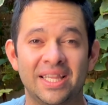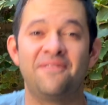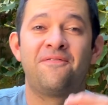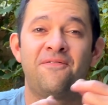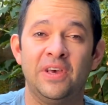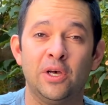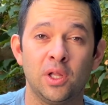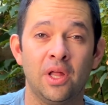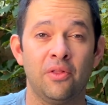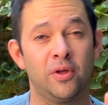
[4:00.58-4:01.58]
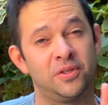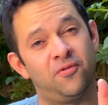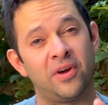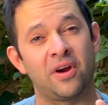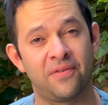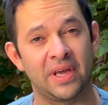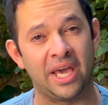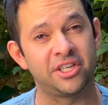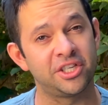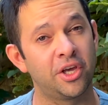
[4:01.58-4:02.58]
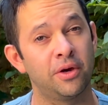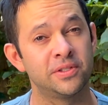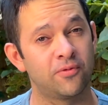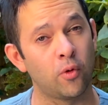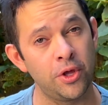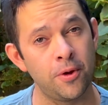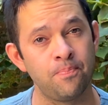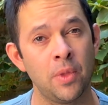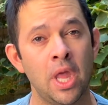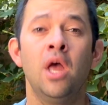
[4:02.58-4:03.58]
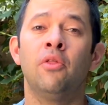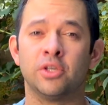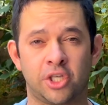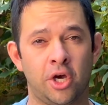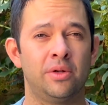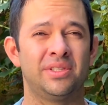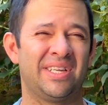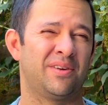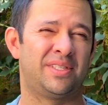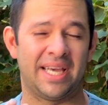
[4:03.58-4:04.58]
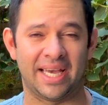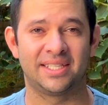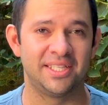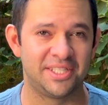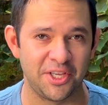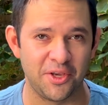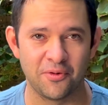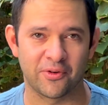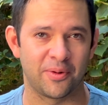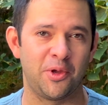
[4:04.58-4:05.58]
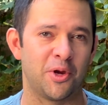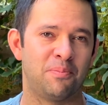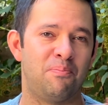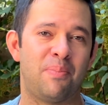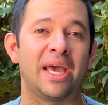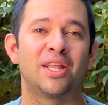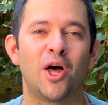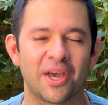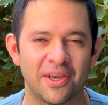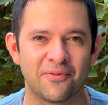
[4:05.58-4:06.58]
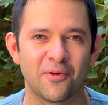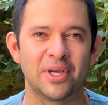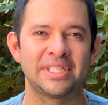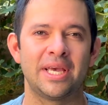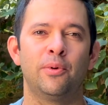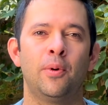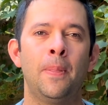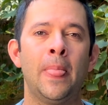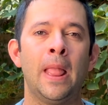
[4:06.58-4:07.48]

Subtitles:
fill those verification codes for you? Those codes that are texted to you from your bank login, for example?